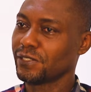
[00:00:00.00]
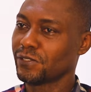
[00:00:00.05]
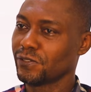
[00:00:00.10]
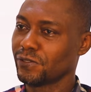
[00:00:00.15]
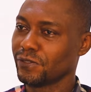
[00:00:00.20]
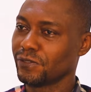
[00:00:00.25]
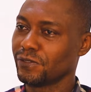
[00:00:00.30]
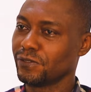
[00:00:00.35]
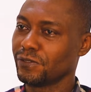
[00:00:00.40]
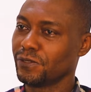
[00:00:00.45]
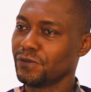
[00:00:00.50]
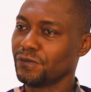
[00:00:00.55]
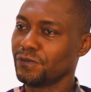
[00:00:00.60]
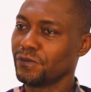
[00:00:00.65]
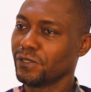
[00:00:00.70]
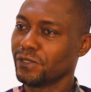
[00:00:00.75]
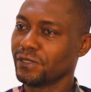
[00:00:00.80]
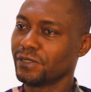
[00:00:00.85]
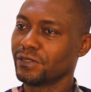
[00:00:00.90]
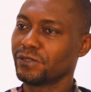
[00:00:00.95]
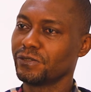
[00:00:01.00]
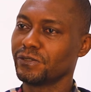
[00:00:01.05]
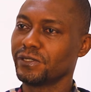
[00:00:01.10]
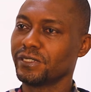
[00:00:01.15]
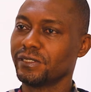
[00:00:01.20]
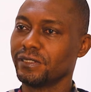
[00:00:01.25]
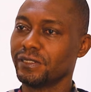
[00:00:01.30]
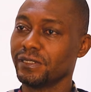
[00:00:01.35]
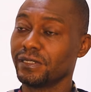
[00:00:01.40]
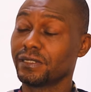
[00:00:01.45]
so good. We've gone to
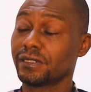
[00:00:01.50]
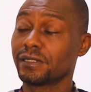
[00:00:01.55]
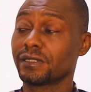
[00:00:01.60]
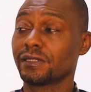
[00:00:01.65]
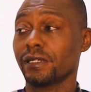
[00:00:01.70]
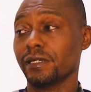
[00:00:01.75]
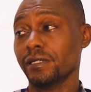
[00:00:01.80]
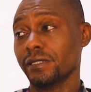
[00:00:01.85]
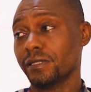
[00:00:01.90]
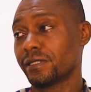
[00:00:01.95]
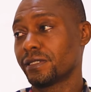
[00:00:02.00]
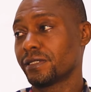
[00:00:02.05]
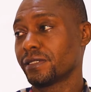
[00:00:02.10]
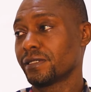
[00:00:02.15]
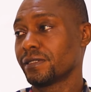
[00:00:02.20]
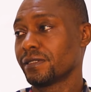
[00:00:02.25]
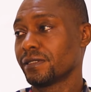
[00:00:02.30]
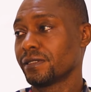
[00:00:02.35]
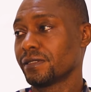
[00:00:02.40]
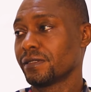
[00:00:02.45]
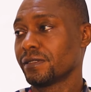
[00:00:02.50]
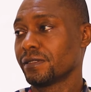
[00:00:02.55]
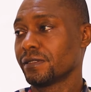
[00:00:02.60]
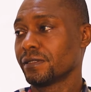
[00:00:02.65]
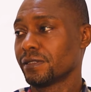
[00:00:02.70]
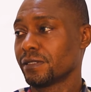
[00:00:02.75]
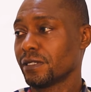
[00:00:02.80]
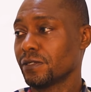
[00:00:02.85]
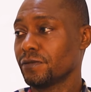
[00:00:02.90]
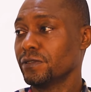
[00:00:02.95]
Series 8
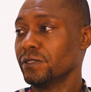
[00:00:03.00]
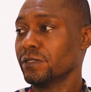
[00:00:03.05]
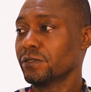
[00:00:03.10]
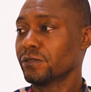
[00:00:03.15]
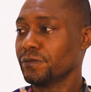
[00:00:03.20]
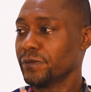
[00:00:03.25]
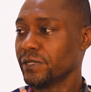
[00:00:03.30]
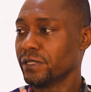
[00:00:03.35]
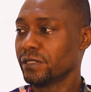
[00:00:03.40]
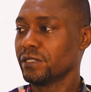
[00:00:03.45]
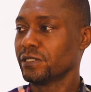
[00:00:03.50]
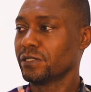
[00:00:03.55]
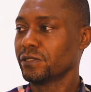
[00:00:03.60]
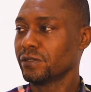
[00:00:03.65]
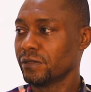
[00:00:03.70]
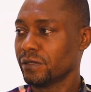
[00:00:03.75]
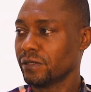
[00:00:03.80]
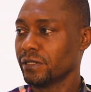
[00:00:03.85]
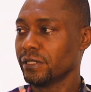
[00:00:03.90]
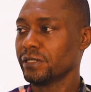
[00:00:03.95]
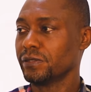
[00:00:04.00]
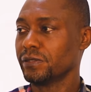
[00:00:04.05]
from documentation and